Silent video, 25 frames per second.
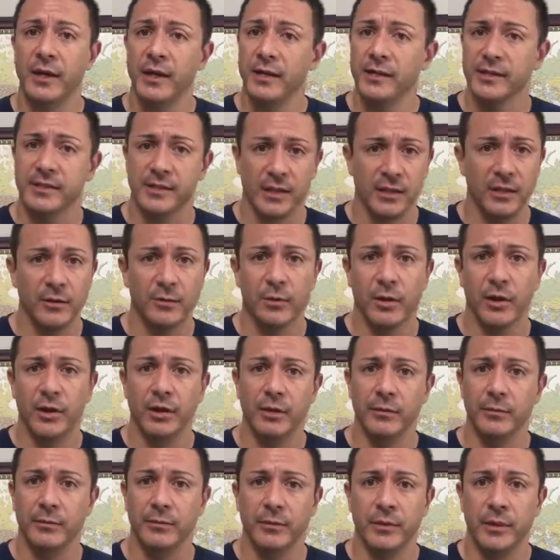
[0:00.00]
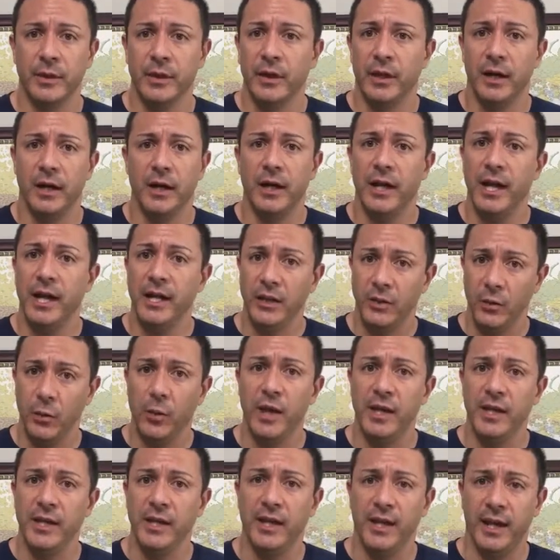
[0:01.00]
celebrate them any
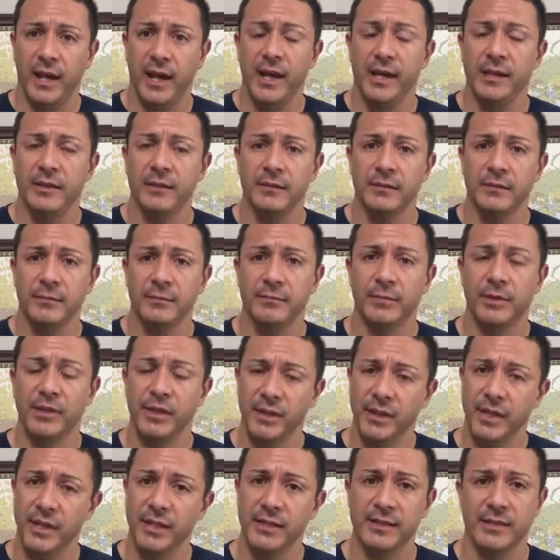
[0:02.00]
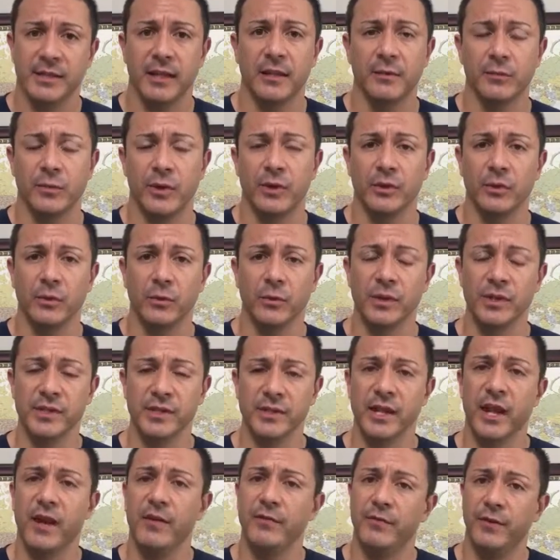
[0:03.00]
way you can, but you need to celebrate the wins
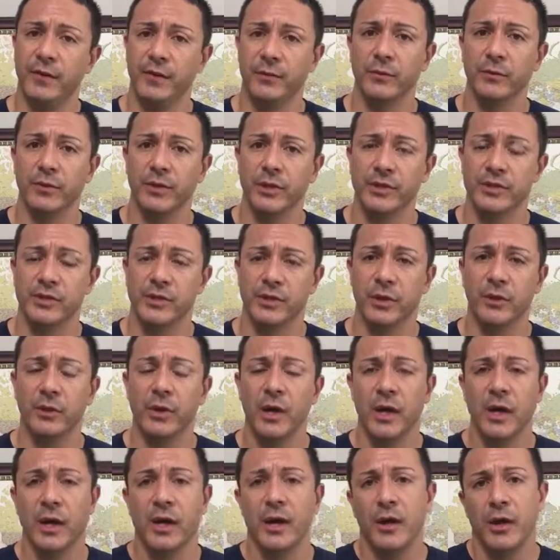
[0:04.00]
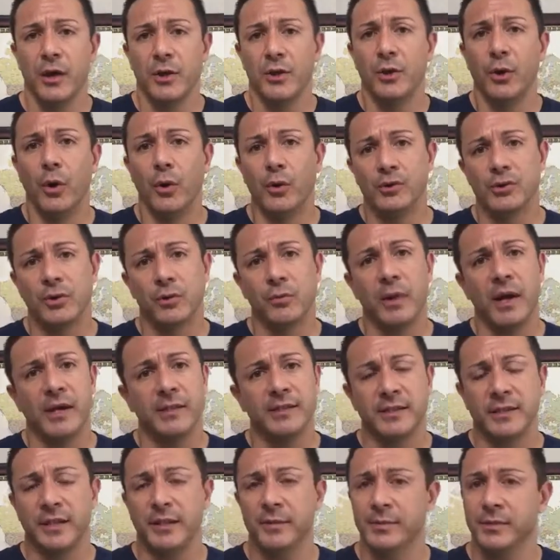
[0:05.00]
and have fun with it. So those are my
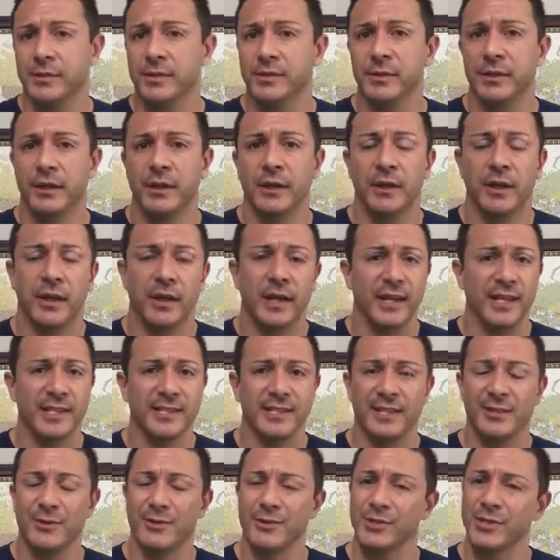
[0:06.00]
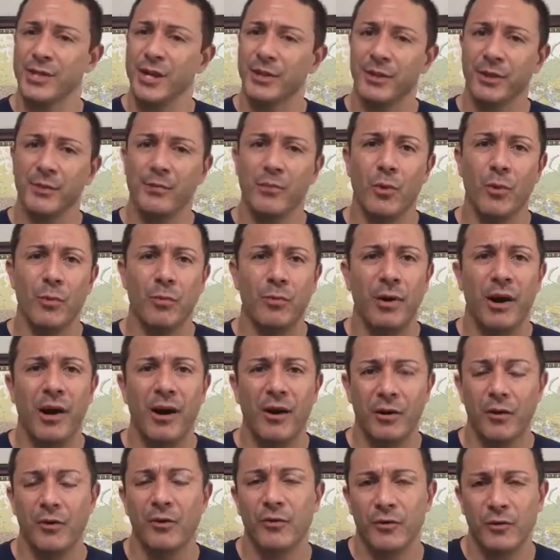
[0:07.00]
tips. Like I said, there's nothing more
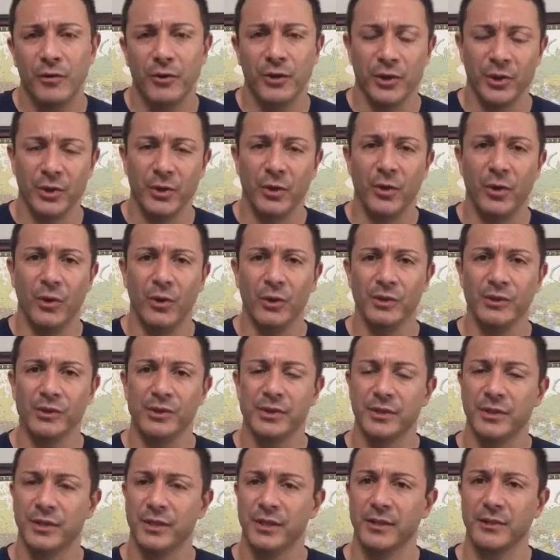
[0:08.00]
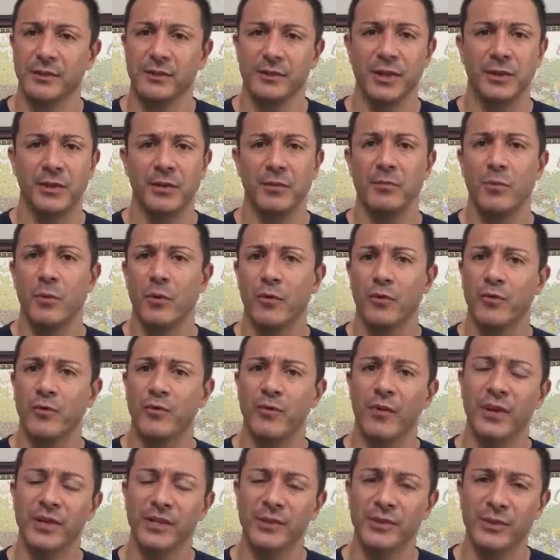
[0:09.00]
powerful than goals. There's nothing more
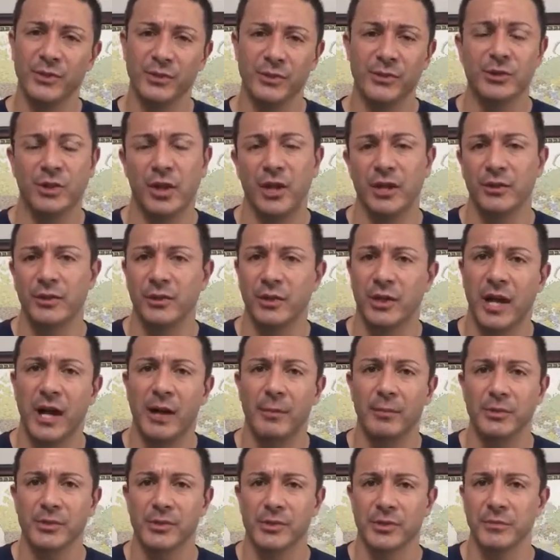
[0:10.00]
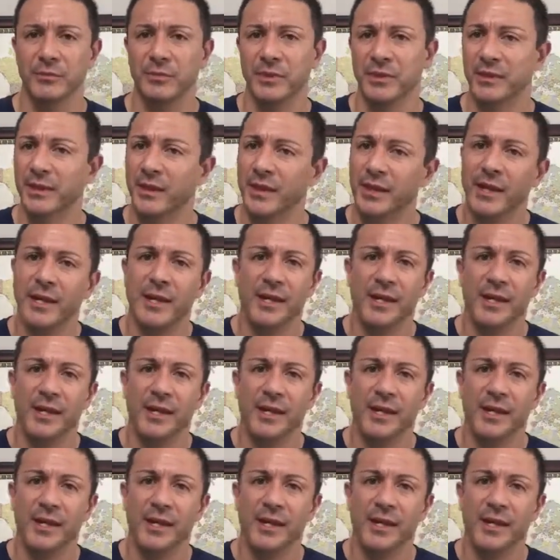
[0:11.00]
fun to try to accomplish them and